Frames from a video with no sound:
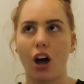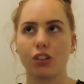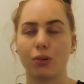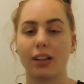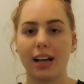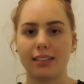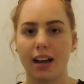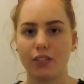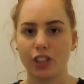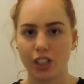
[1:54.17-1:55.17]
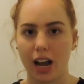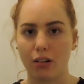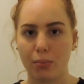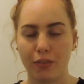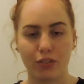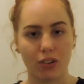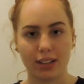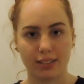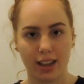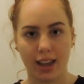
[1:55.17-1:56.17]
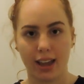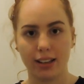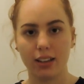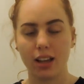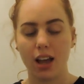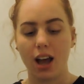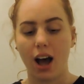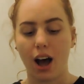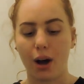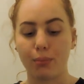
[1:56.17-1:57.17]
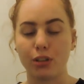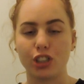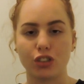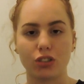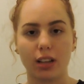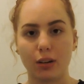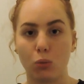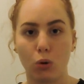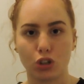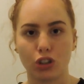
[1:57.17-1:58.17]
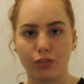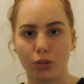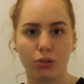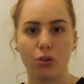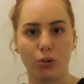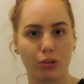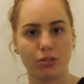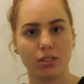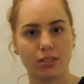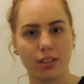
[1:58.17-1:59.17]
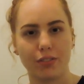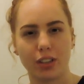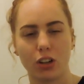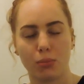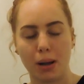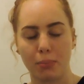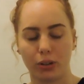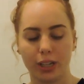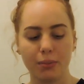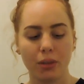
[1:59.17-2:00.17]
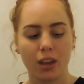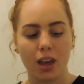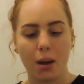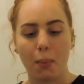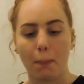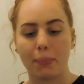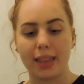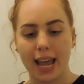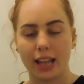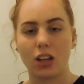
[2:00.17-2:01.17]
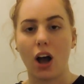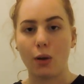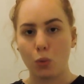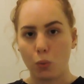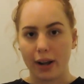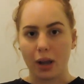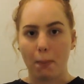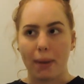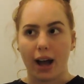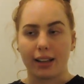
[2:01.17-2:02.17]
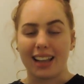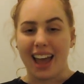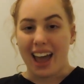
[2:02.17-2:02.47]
so I like to have a shower before I tan, just to like wash off all the oils and stuff that are on my body. But then I will wait about an